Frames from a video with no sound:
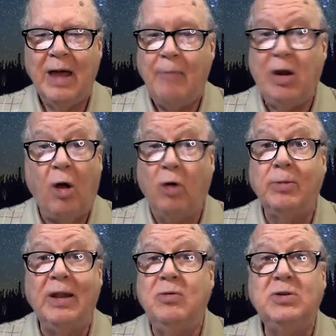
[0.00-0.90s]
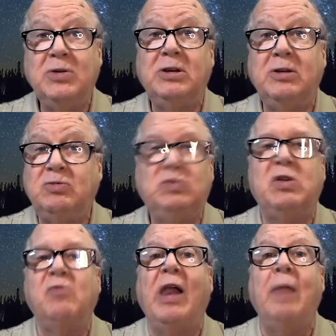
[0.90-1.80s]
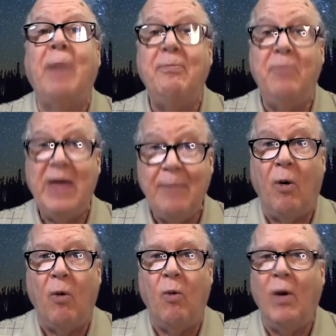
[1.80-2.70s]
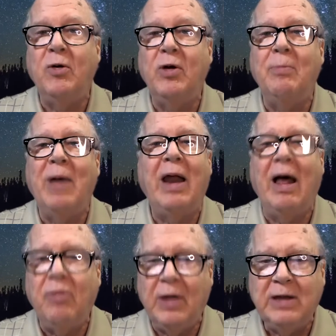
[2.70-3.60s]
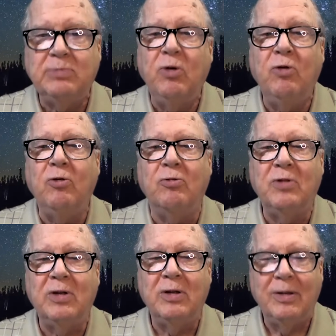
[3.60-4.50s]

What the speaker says: I mean, ultimately, it was developed by people wondering about how things moved.